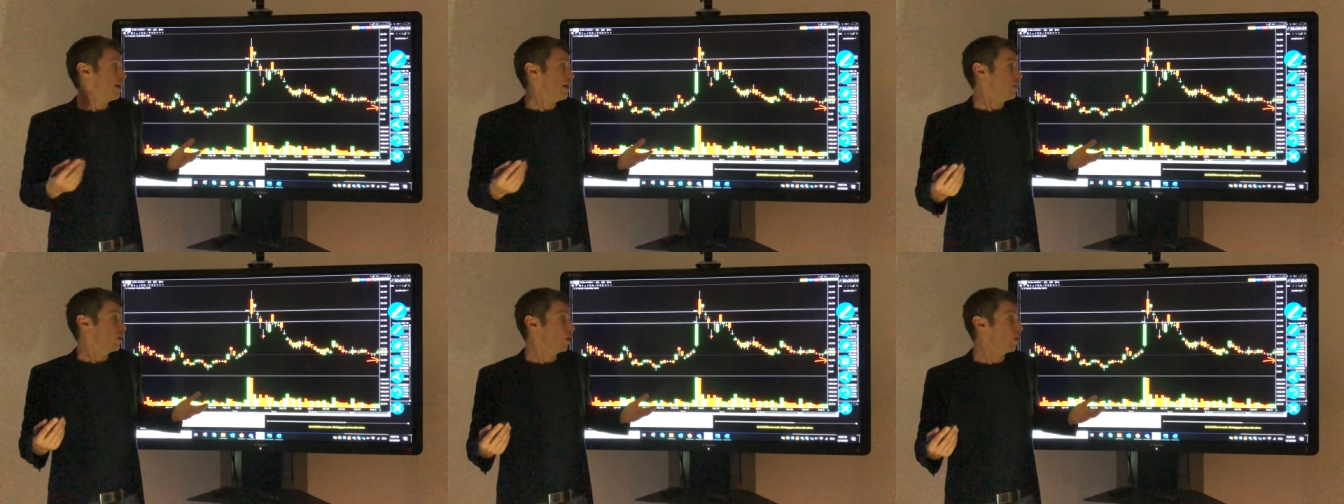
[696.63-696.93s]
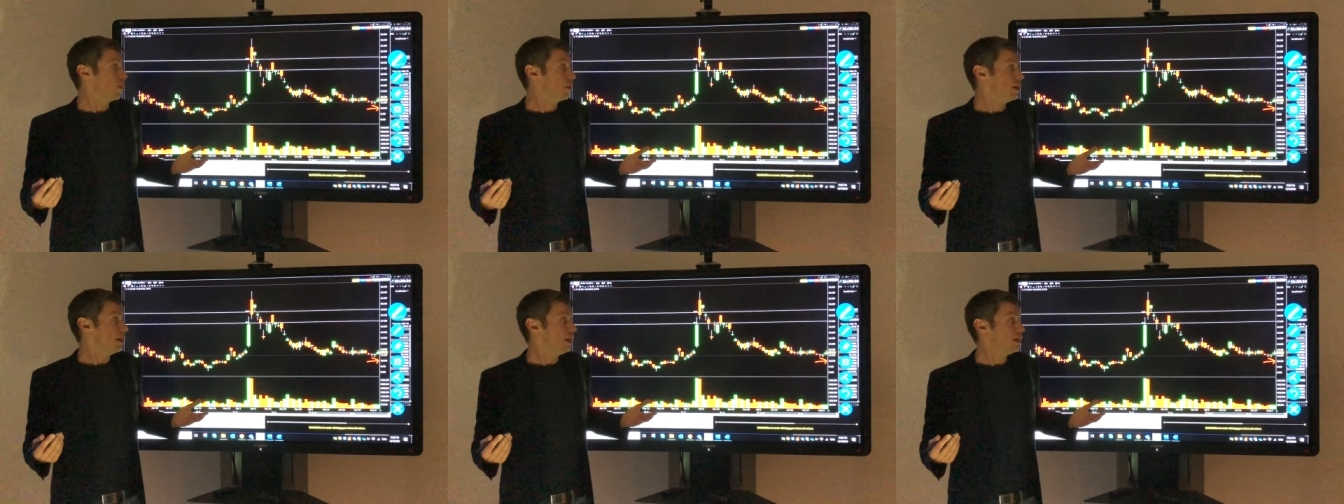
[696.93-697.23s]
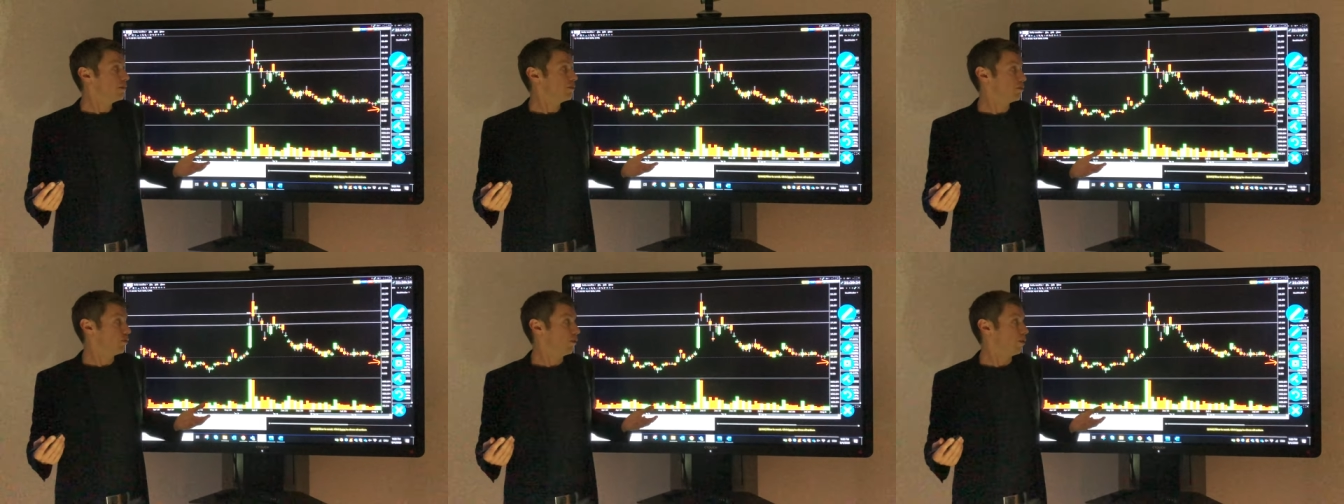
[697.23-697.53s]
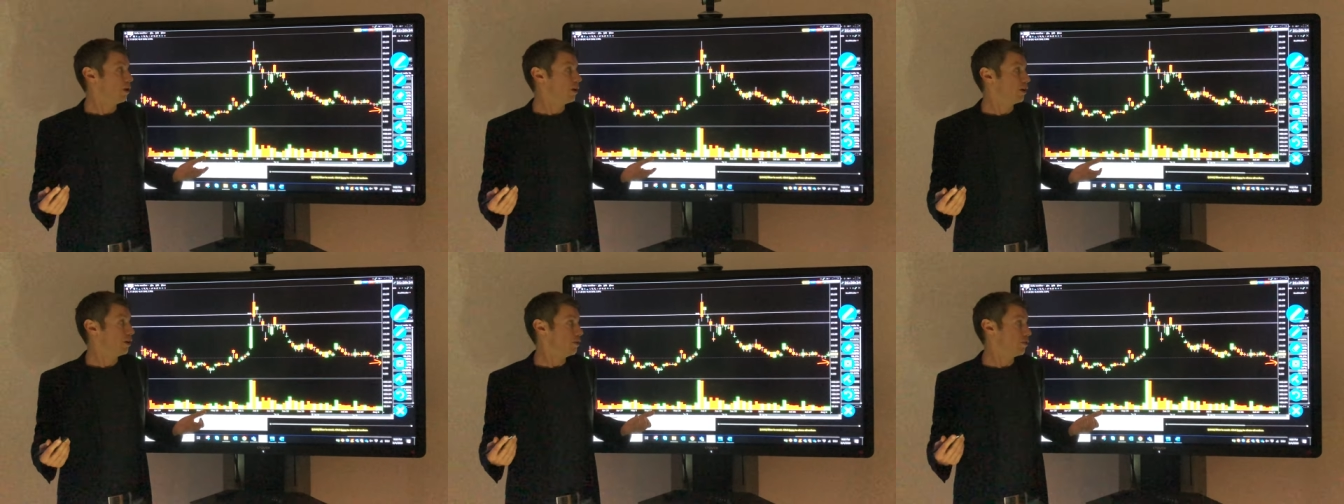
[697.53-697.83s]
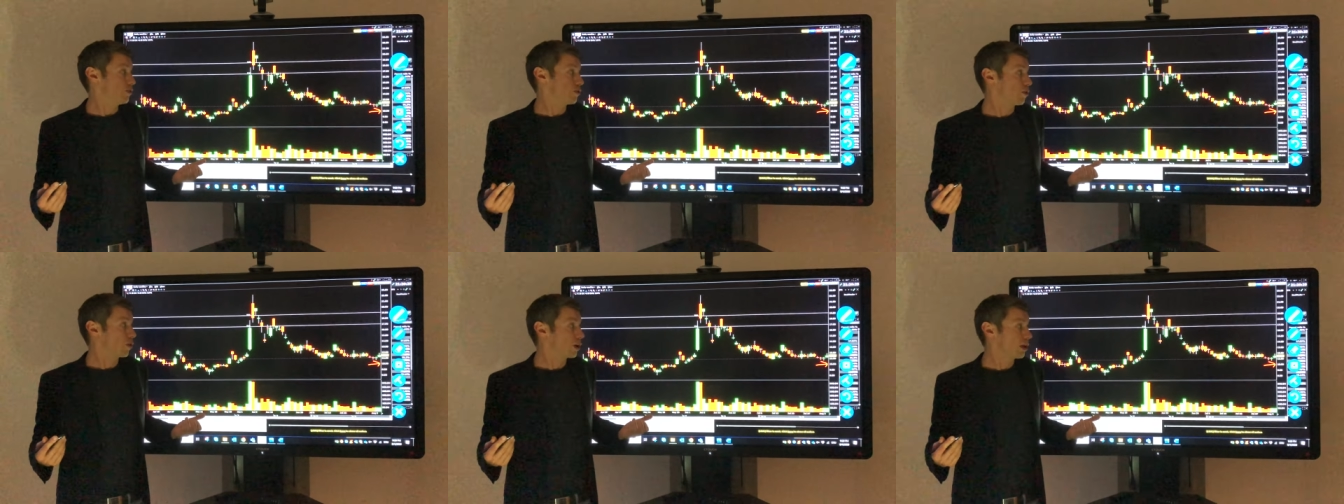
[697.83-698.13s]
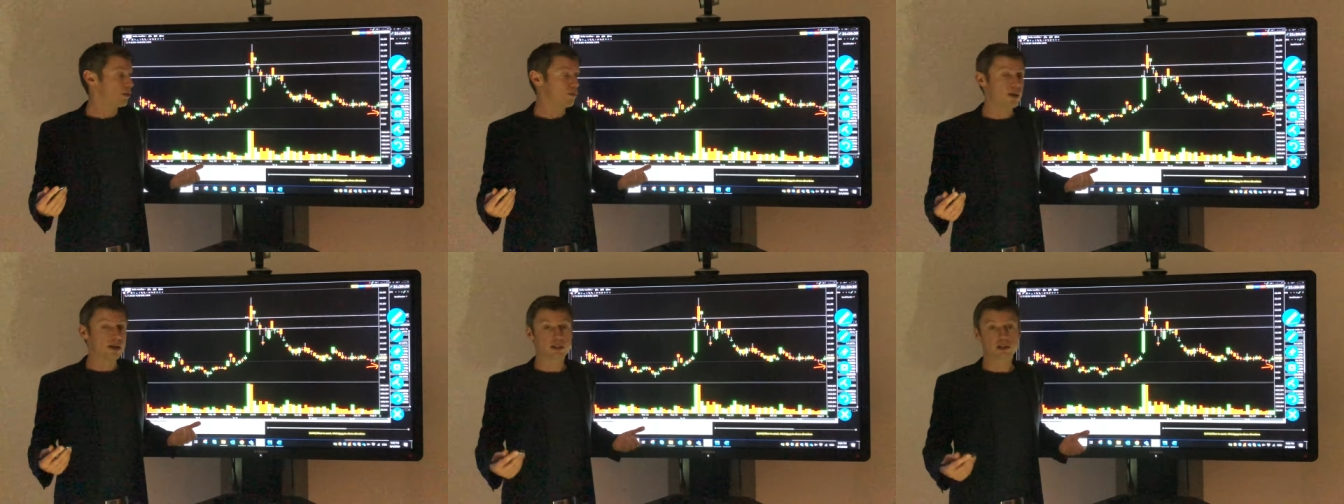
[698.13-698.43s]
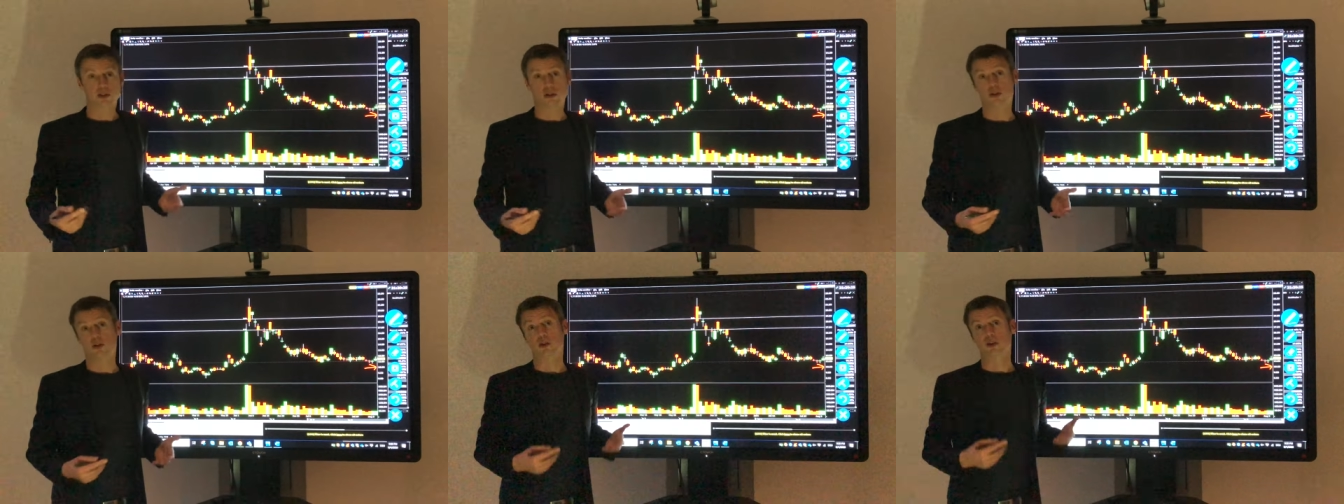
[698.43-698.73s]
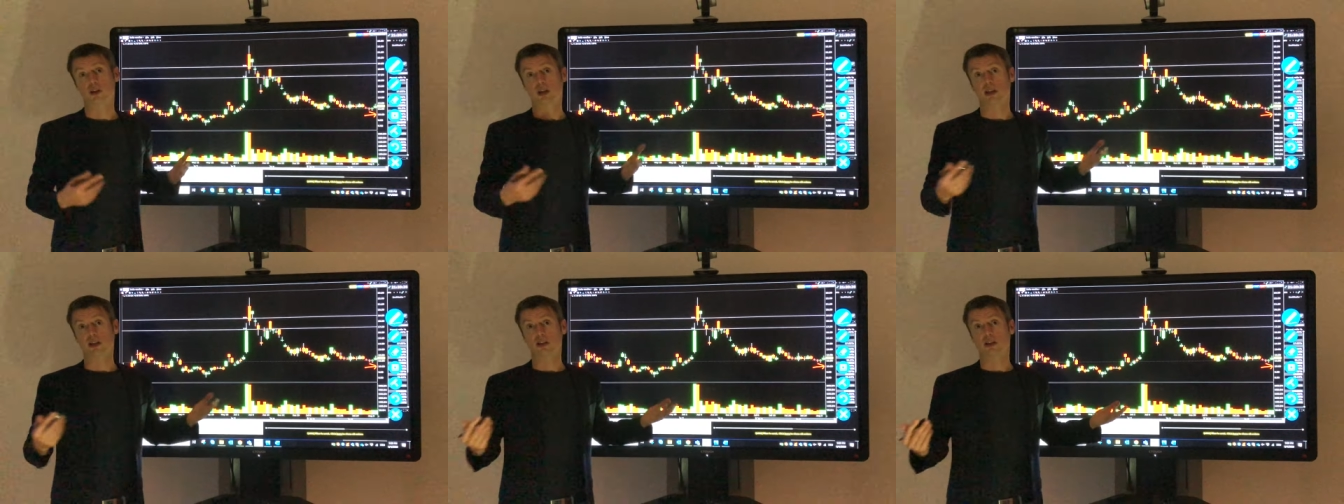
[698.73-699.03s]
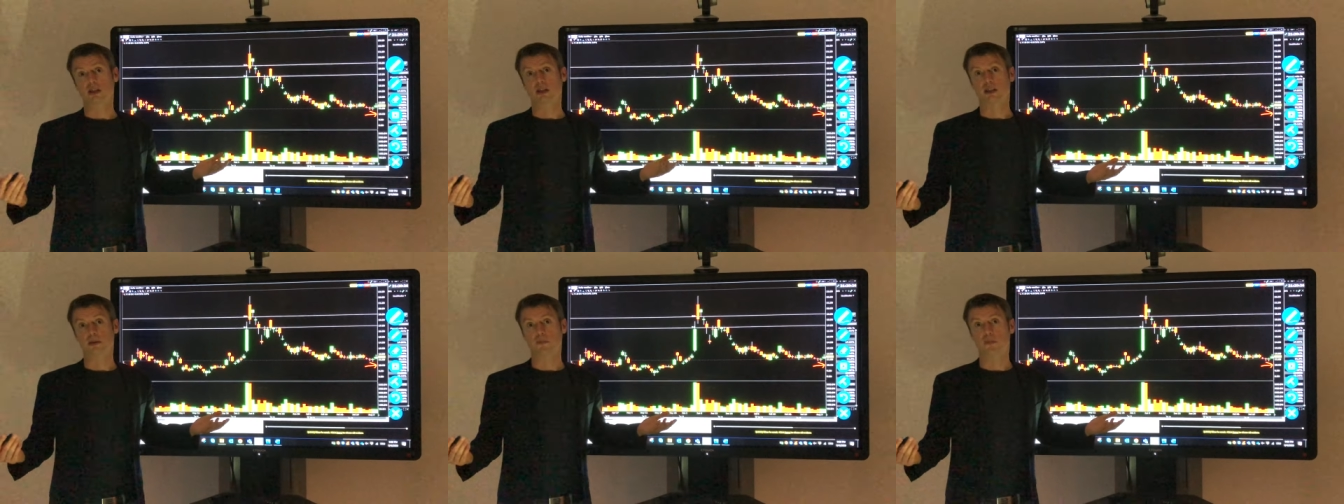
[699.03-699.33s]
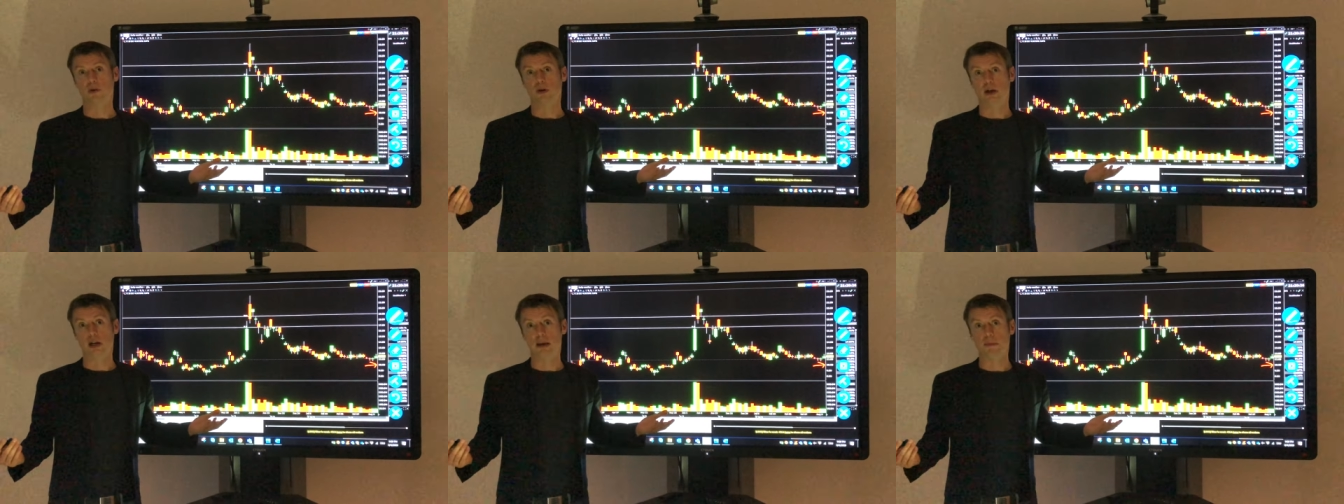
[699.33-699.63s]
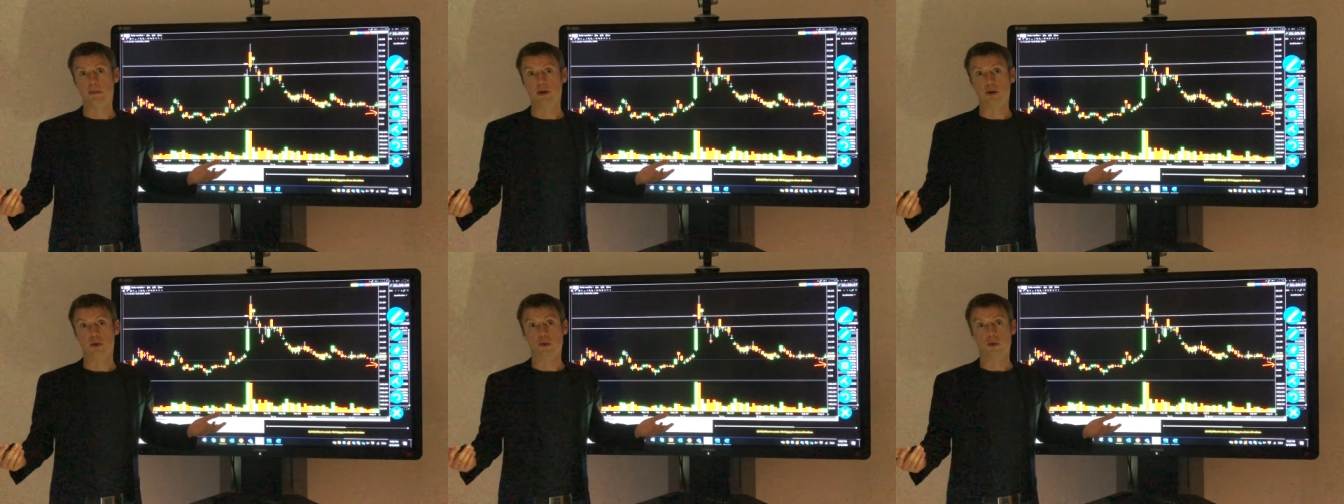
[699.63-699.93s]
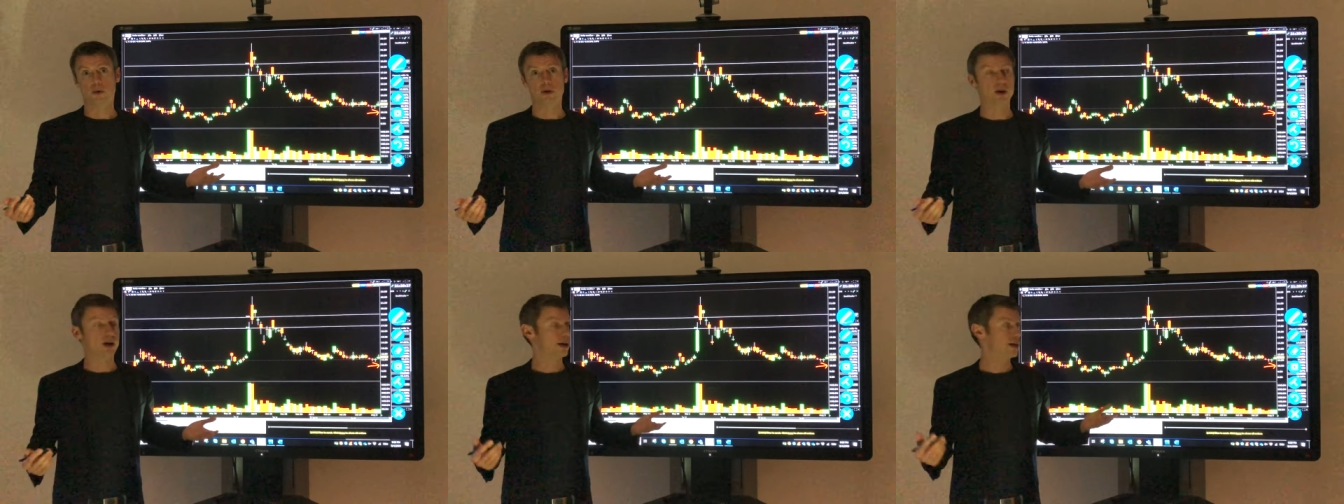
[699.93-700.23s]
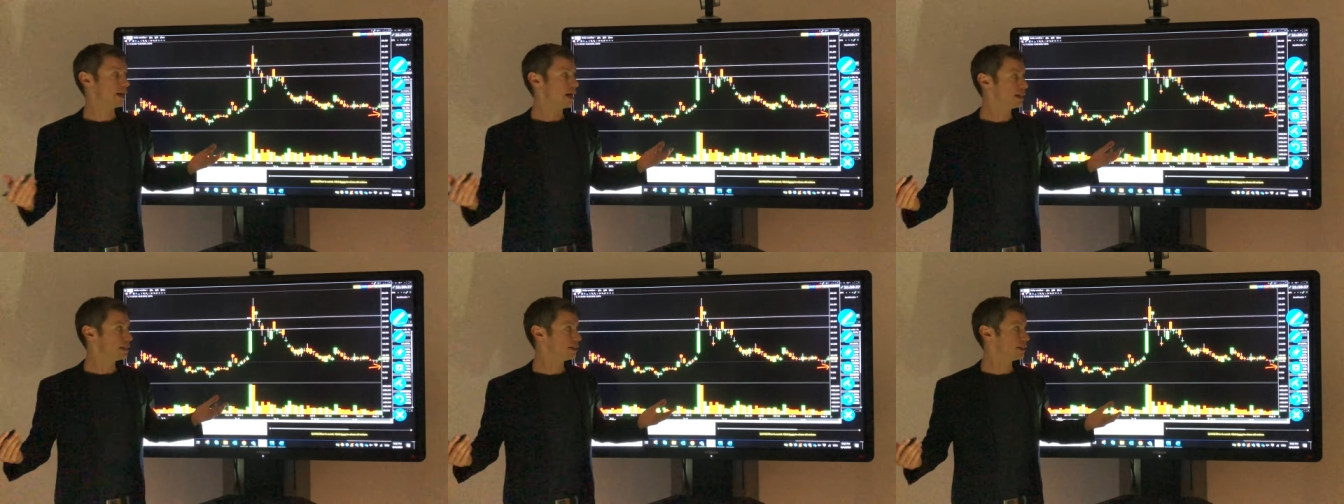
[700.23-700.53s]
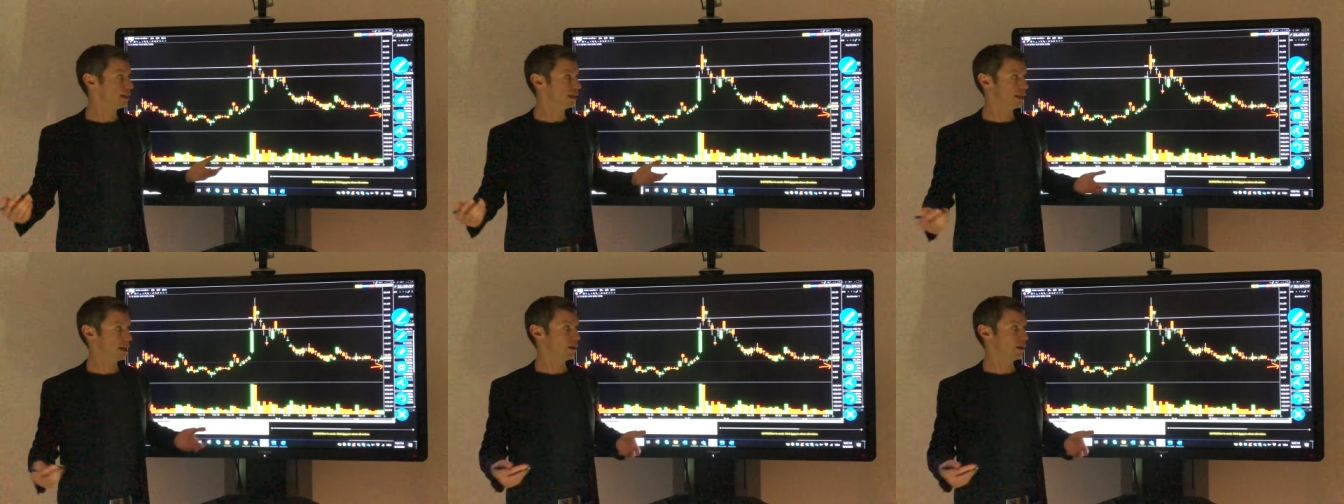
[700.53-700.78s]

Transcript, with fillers: Normally for stock investors you can just put a limit order and that's it,